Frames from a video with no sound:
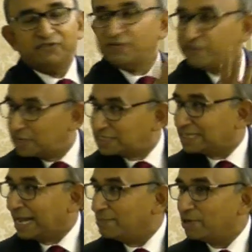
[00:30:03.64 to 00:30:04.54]
for the first
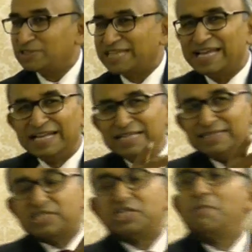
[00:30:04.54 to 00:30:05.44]
time, but you say,
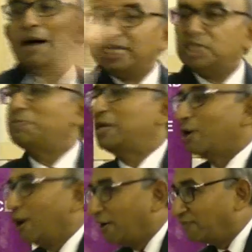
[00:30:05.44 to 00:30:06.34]
this reminds me
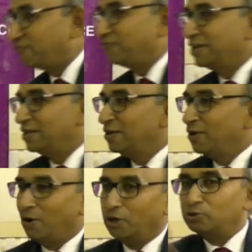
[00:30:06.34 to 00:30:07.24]
of,
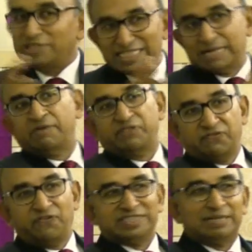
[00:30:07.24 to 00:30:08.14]
or you see someone for the
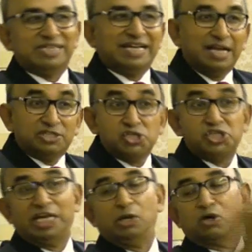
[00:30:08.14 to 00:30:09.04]
first time and say, doesn't
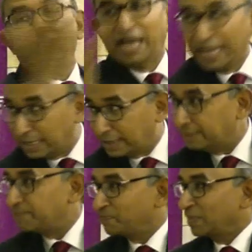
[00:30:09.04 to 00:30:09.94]
she look like,
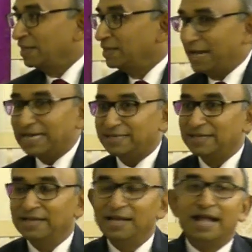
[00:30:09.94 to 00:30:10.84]
right?
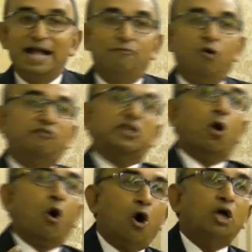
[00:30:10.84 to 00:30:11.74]
What we
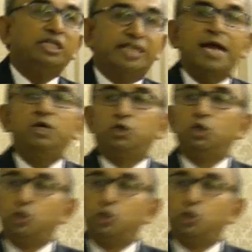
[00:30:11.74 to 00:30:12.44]
all tend to